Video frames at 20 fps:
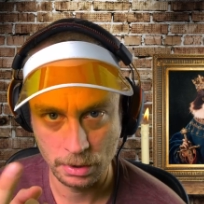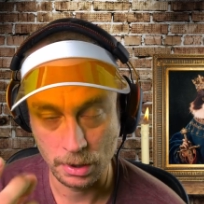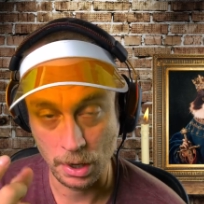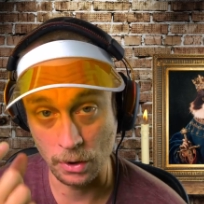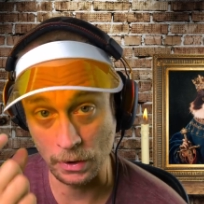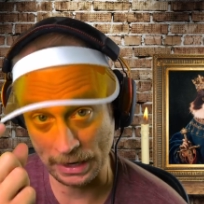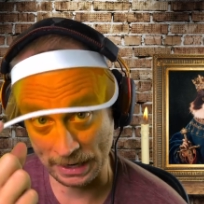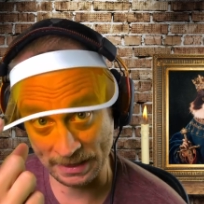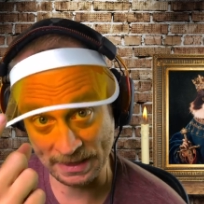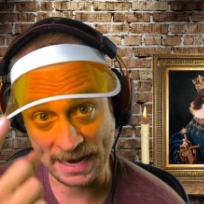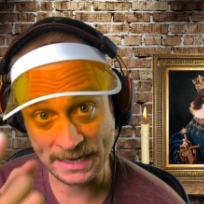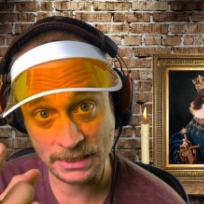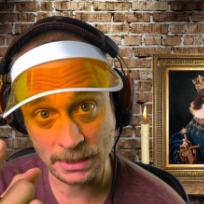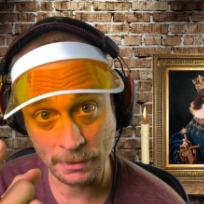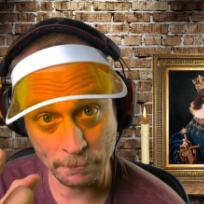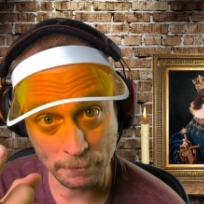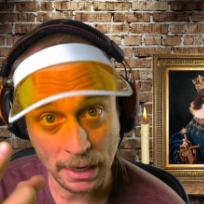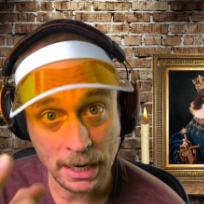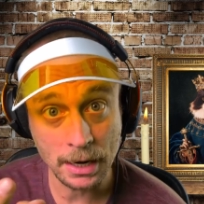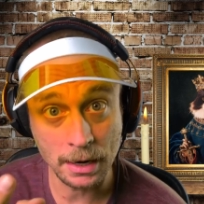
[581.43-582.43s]
Oh, and that's a
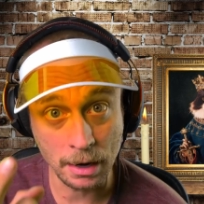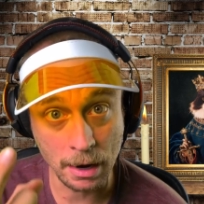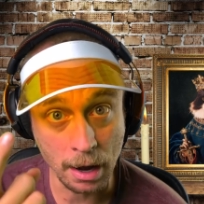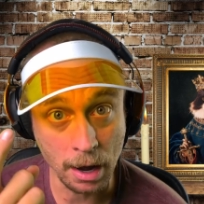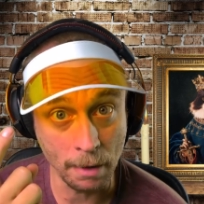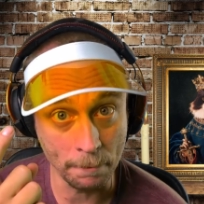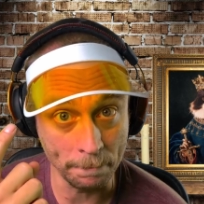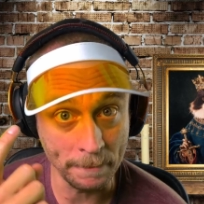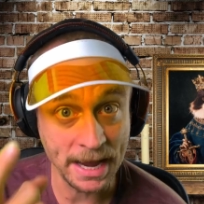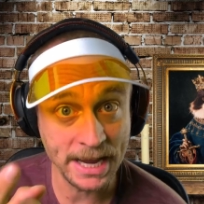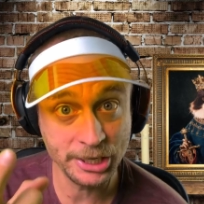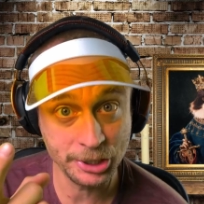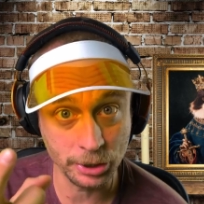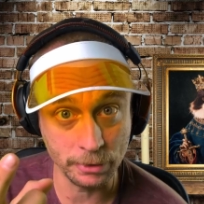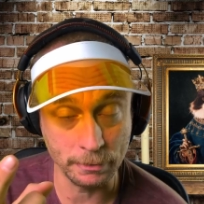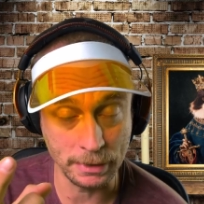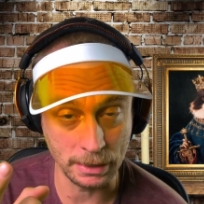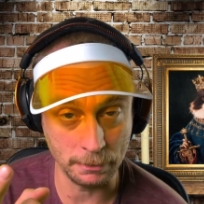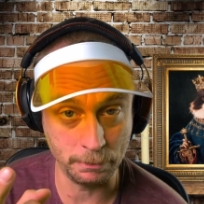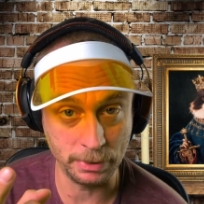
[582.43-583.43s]
mid a major
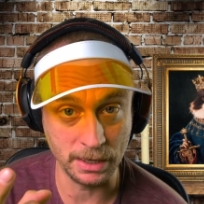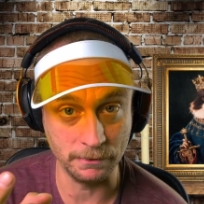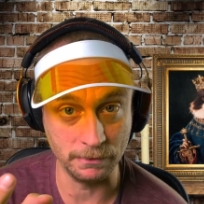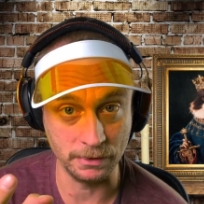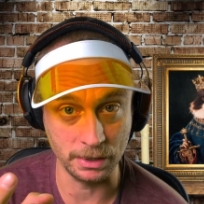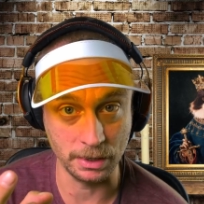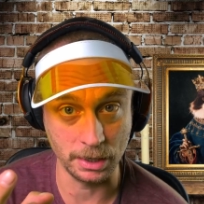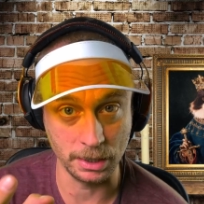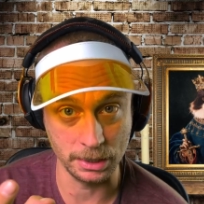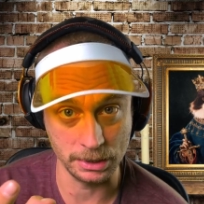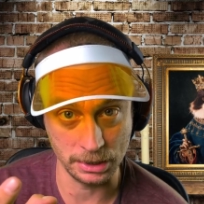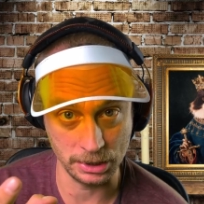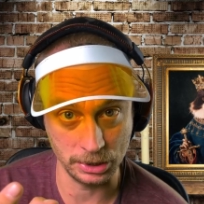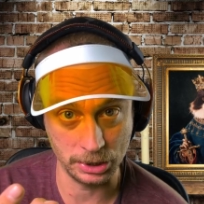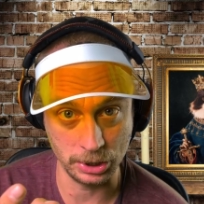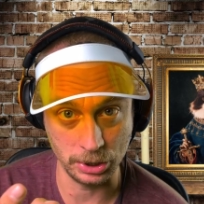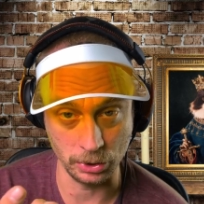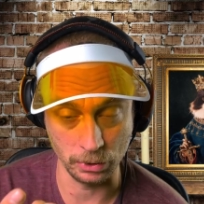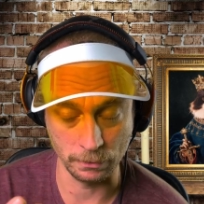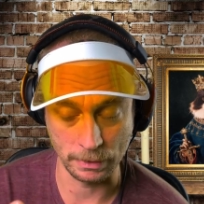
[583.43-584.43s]
mid pivot on
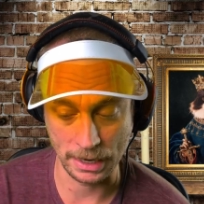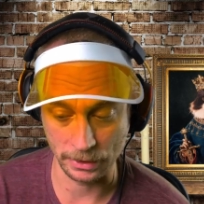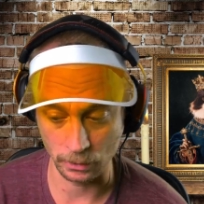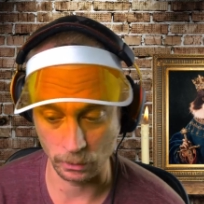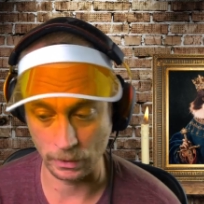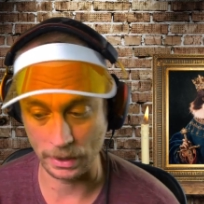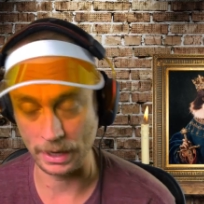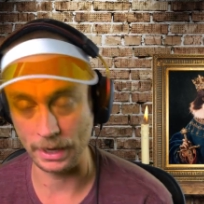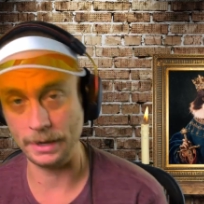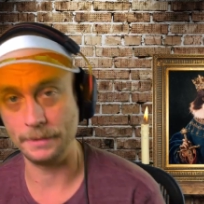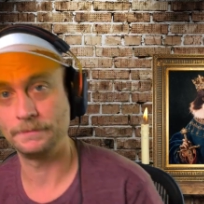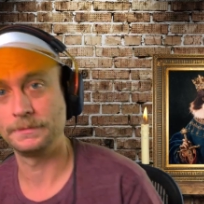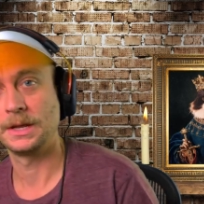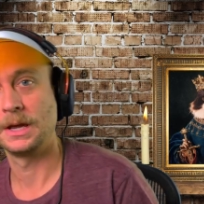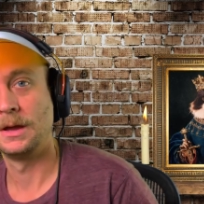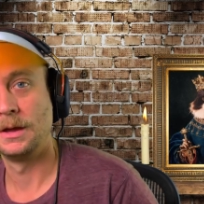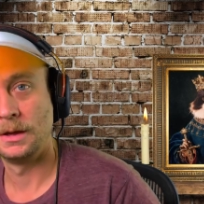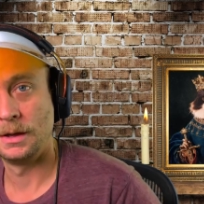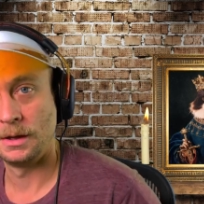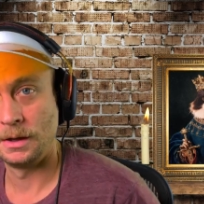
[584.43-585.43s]
NQ by the way,
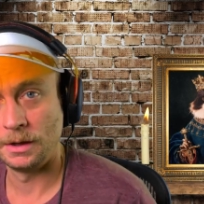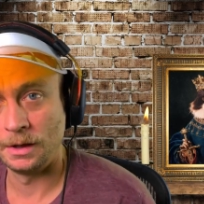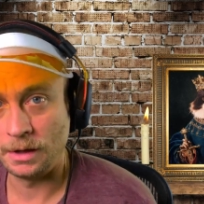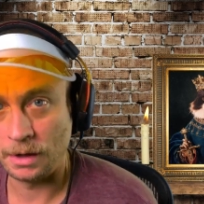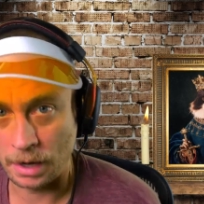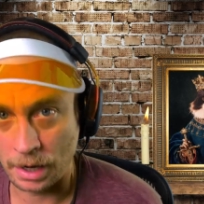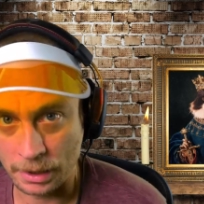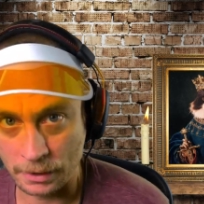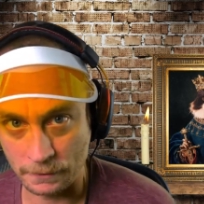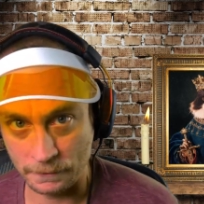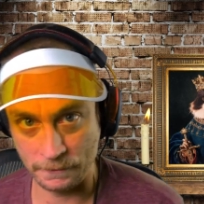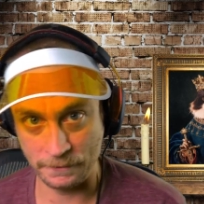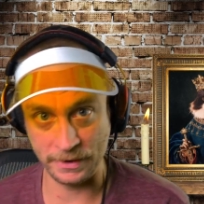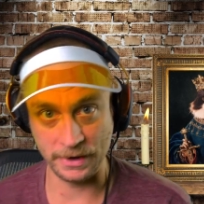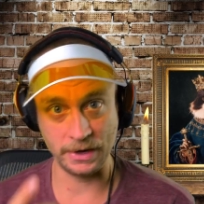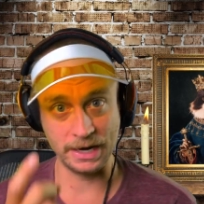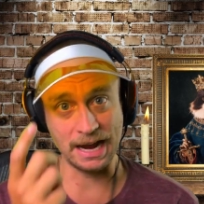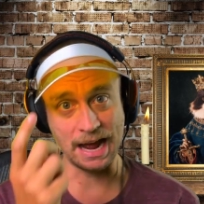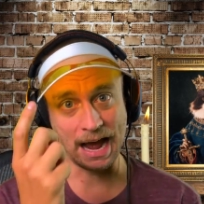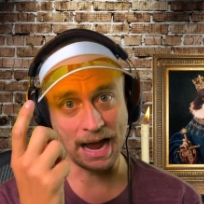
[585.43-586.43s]
on a
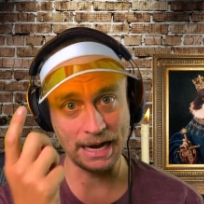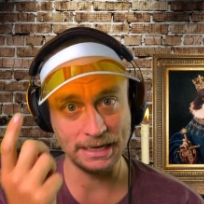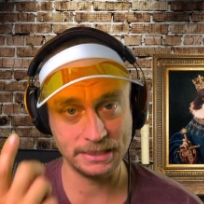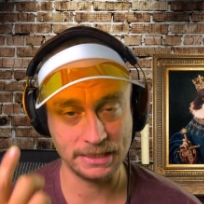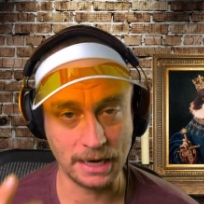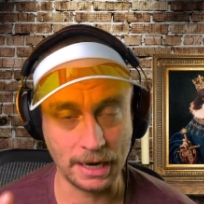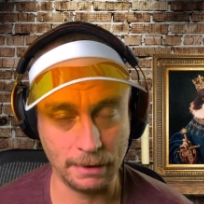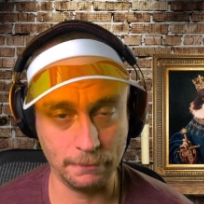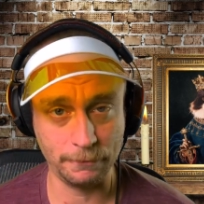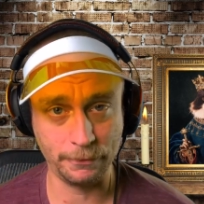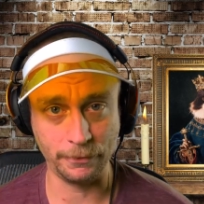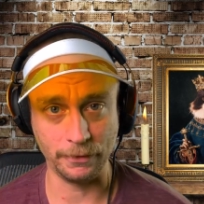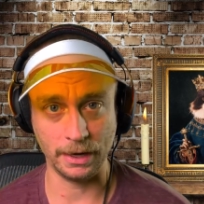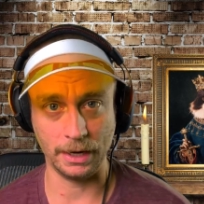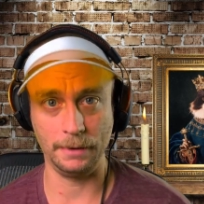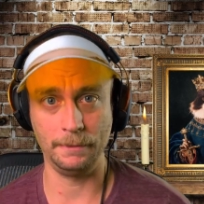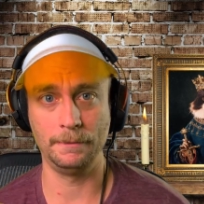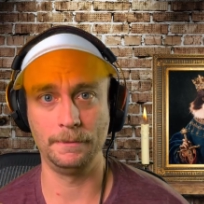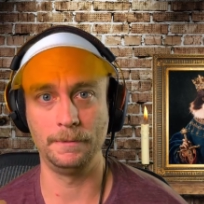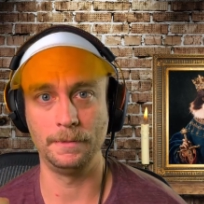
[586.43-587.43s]
very high time
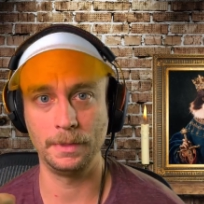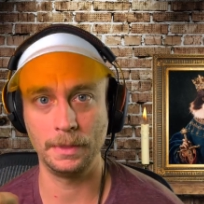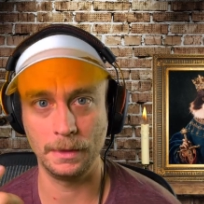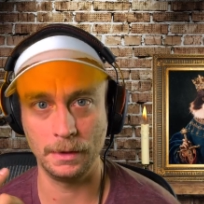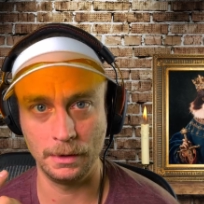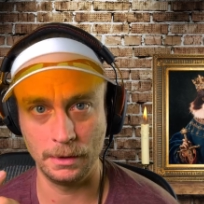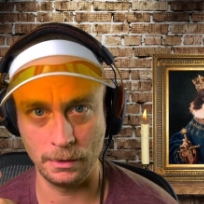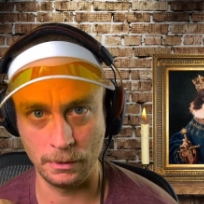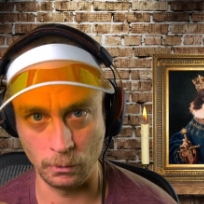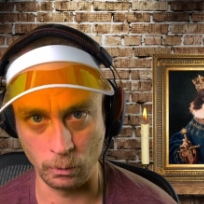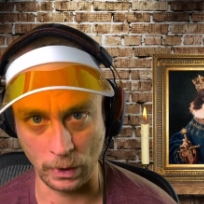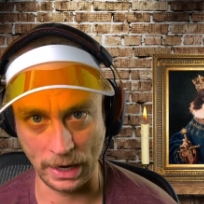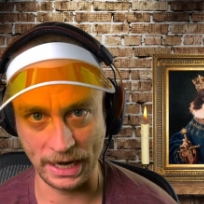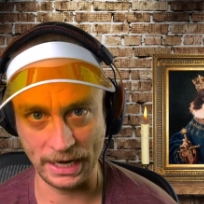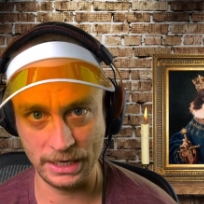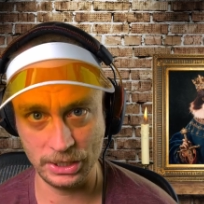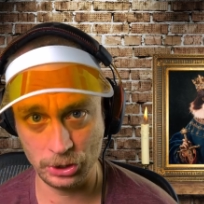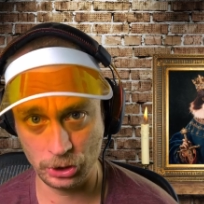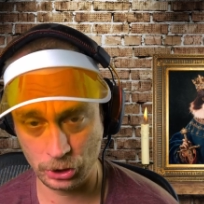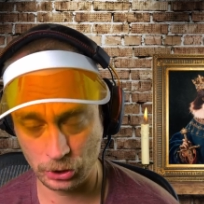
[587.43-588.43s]
frame
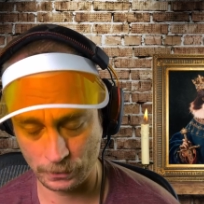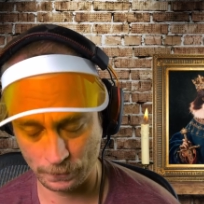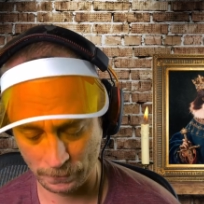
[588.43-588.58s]
range.